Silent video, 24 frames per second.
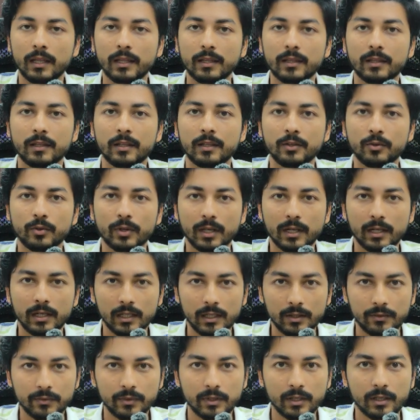and you can
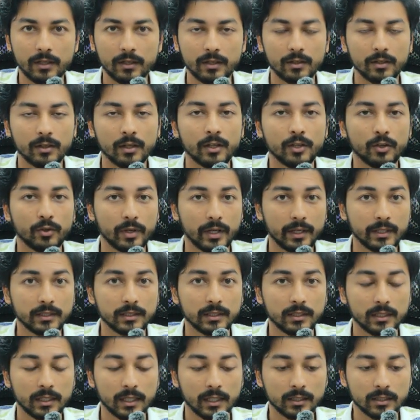live in
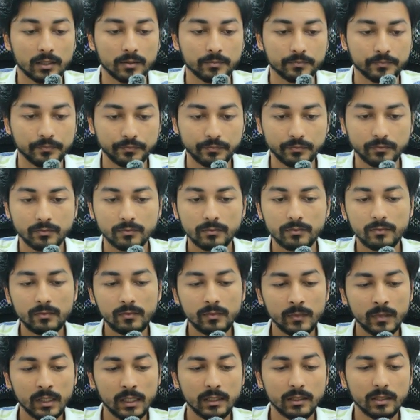United Kingdom.
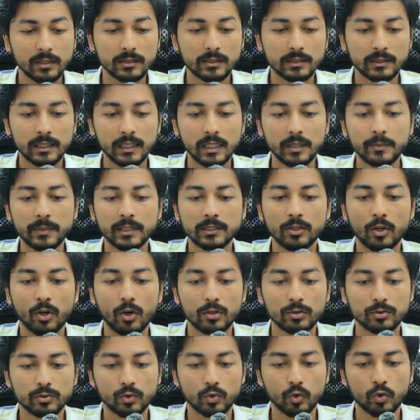And the scheme is
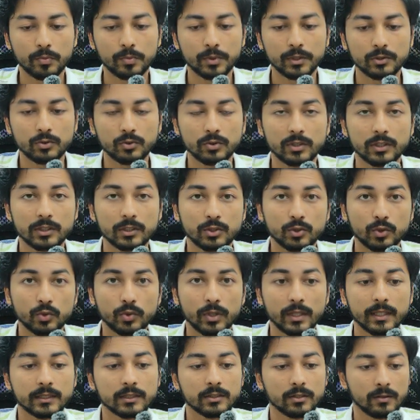also open to the
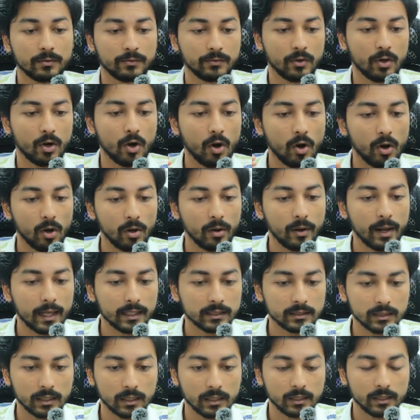students of all
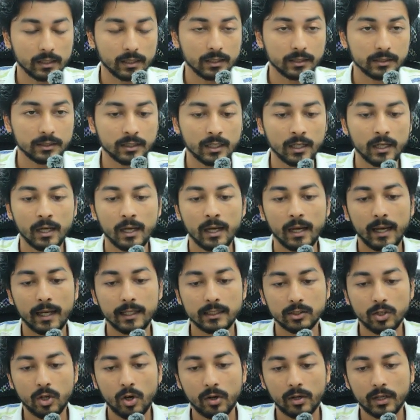nationalities,
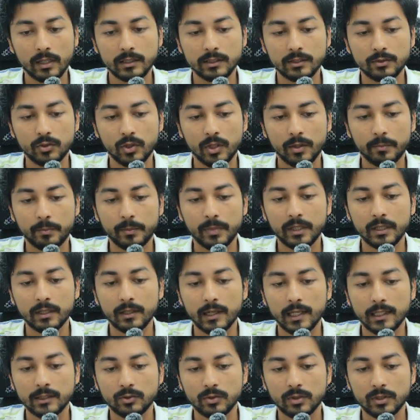as long as you have been
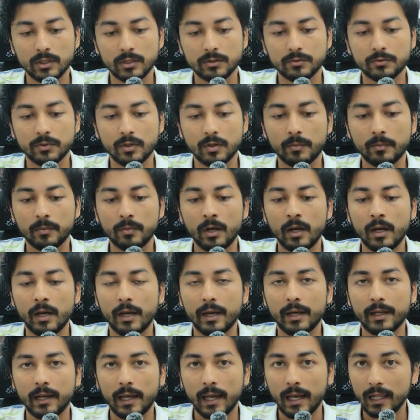graduated from
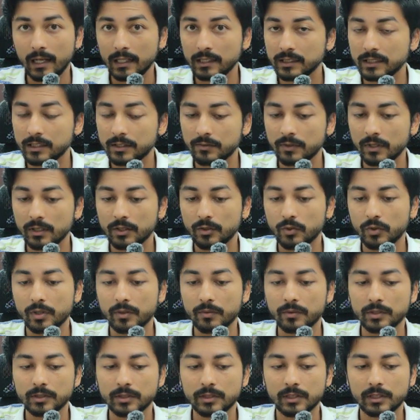an eligible
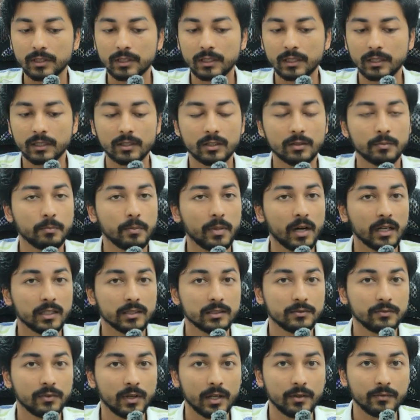university in the
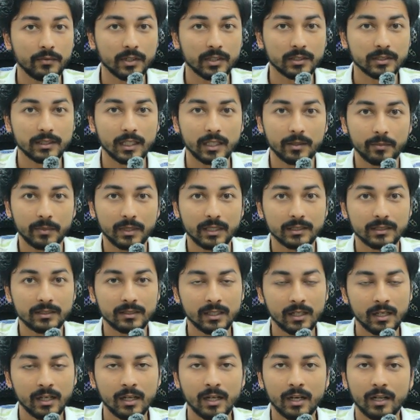past 5 years. That means
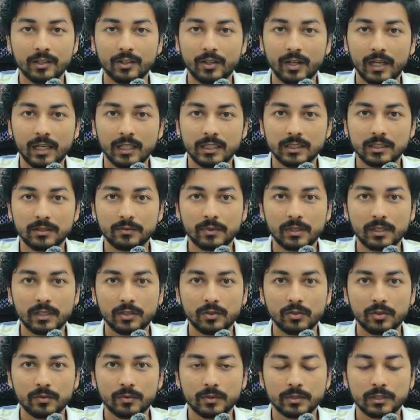the eligible
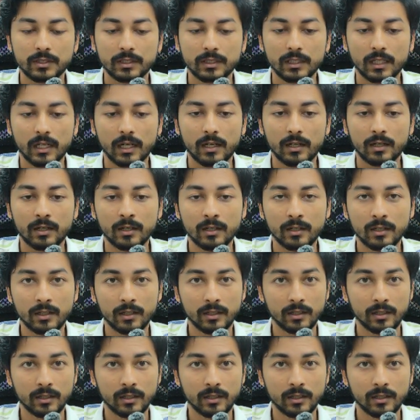university are